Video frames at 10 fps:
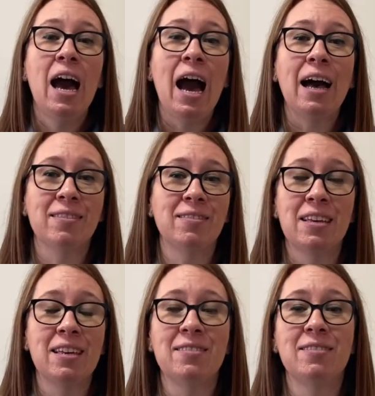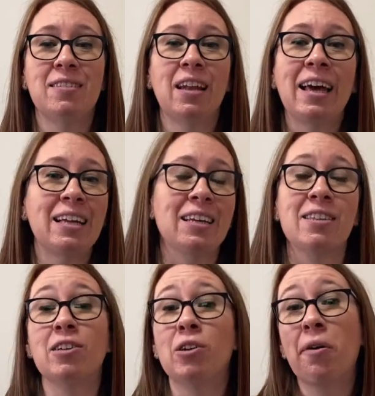and it's likely
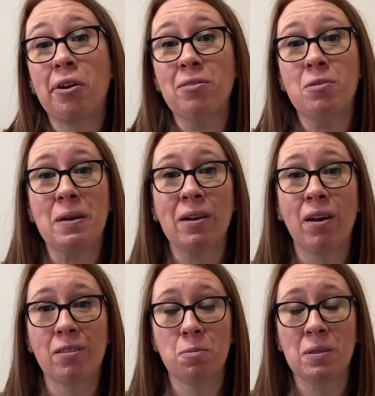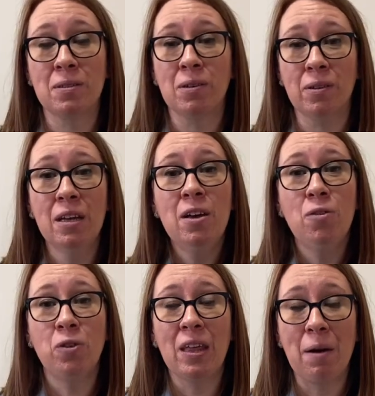that you're not going to be in hospital
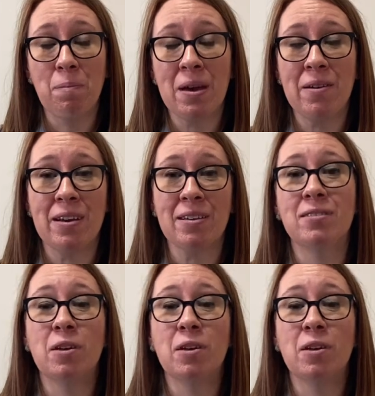for that period,